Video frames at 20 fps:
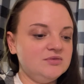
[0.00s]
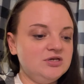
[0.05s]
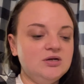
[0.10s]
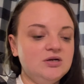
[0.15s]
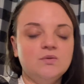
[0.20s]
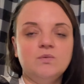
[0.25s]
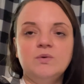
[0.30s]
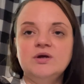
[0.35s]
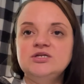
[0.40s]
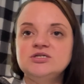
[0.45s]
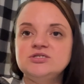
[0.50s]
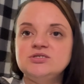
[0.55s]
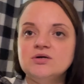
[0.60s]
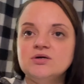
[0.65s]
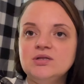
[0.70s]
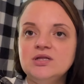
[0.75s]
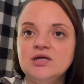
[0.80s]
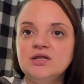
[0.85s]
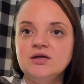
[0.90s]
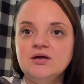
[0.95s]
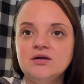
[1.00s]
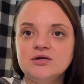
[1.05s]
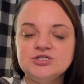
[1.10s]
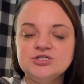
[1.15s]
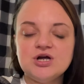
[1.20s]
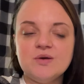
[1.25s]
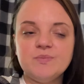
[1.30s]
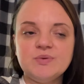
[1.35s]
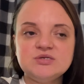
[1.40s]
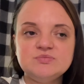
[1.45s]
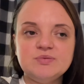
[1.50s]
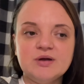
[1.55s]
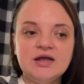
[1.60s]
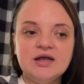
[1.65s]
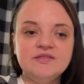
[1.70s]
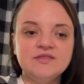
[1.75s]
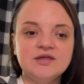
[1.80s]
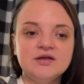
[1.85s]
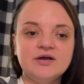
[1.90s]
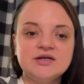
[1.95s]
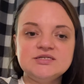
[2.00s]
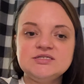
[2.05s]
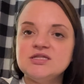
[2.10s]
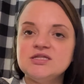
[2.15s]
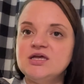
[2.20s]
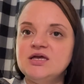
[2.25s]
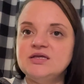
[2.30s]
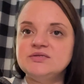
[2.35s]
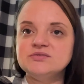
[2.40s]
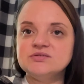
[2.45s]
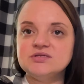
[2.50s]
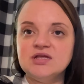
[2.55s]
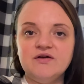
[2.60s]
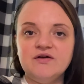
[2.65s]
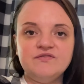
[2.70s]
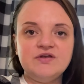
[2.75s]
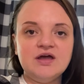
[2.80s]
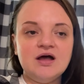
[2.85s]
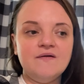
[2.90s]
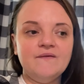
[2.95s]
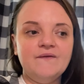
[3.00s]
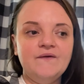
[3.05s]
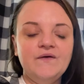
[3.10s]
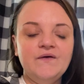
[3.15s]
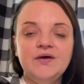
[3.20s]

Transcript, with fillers: you know, we just took Lily on a shopping spree and the rest of the kids was left out.